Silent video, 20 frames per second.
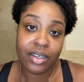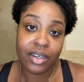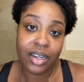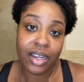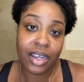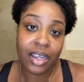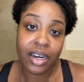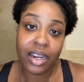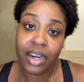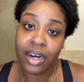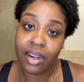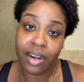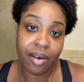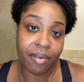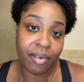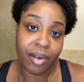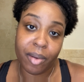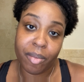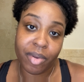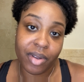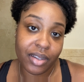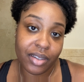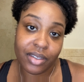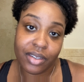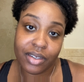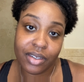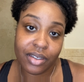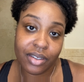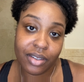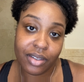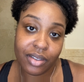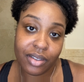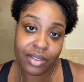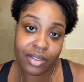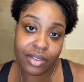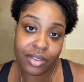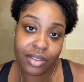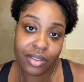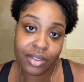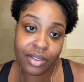it ain't none of our
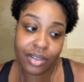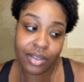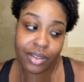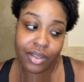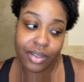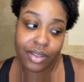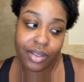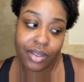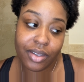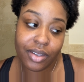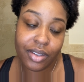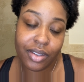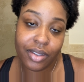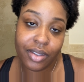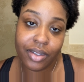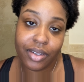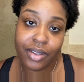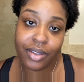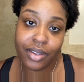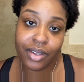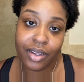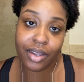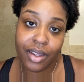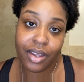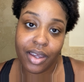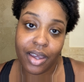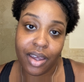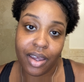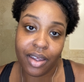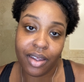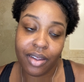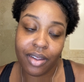business, okay?